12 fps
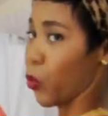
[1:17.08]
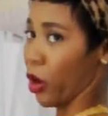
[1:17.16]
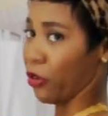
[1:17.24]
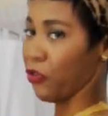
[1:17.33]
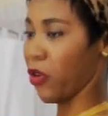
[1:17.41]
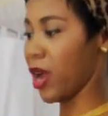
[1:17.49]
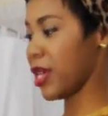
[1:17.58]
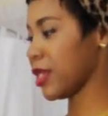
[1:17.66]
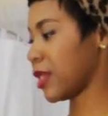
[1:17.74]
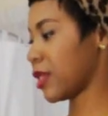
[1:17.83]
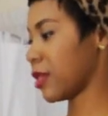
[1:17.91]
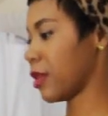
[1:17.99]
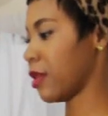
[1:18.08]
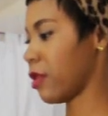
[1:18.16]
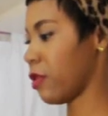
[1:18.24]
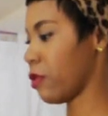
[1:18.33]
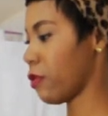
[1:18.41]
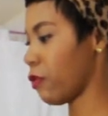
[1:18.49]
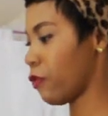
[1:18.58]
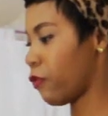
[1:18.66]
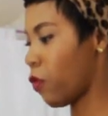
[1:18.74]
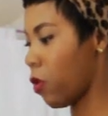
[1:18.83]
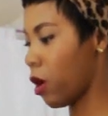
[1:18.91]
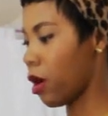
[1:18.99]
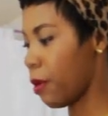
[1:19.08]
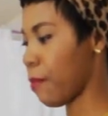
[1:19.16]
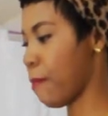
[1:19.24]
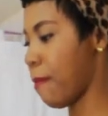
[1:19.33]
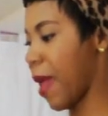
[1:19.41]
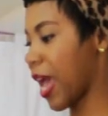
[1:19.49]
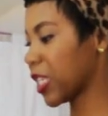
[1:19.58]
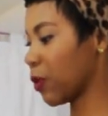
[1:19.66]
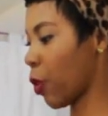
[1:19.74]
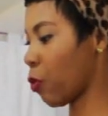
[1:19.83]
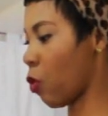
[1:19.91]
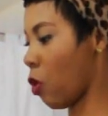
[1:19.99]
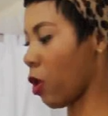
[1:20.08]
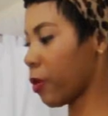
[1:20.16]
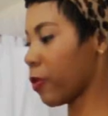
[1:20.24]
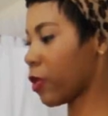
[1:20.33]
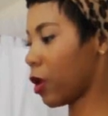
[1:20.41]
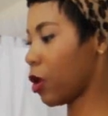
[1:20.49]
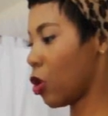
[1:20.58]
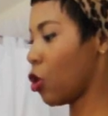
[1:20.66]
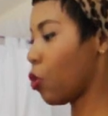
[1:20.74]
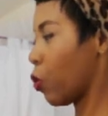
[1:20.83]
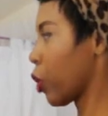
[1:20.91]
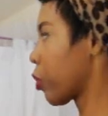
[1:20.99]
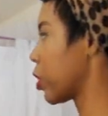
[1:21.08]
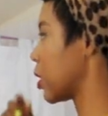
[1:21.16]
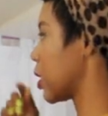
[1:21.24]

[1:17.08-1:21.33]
work for us. For maximum warmth, we're gonna